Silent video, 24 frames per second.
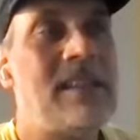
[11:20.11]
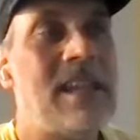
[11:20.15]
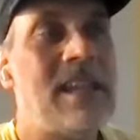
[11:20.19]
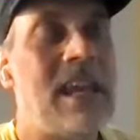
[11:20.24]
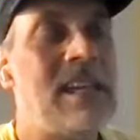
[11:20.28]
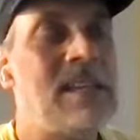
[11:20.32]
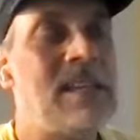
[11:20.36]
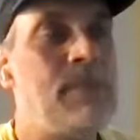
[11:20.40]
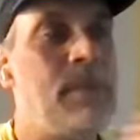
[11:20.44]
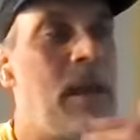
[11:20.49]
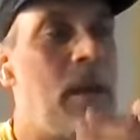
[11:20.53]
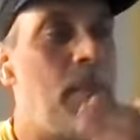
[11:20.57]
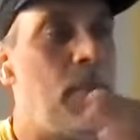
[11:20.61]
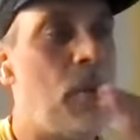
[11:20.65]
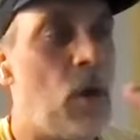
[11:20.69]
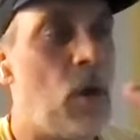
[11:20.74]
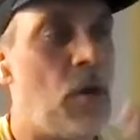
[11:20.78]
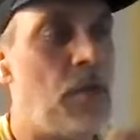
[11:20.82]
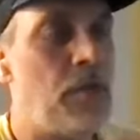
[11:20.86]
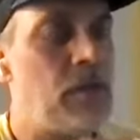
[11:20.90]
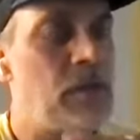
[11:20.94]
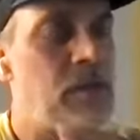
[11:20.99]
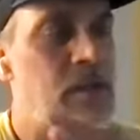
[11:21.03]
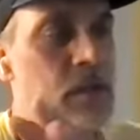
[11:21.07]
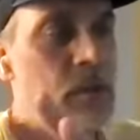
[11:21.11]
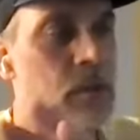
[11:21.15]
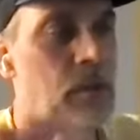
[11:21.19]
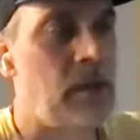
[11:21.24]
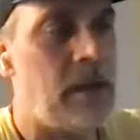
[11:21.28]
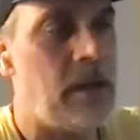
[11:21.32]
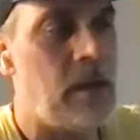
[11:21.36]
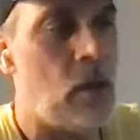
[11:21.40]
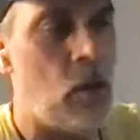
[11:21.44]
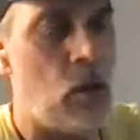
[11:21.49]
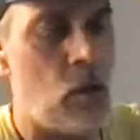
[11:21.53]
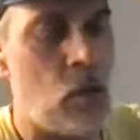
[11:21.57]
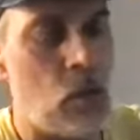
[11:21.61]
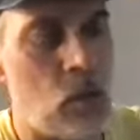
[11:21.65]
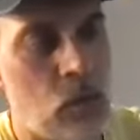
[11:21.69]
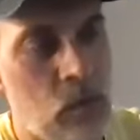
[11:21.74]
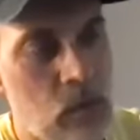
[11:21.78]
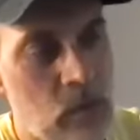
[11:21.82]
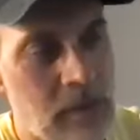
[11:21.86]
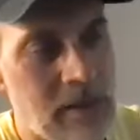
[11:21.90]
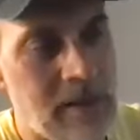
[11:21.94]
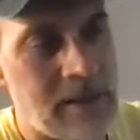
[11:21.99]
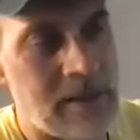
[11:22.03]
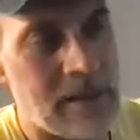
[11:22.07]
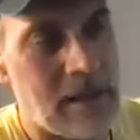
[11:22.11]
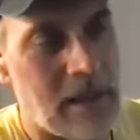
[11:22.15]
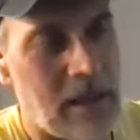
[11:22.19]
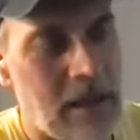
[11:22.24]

takes me up over to an old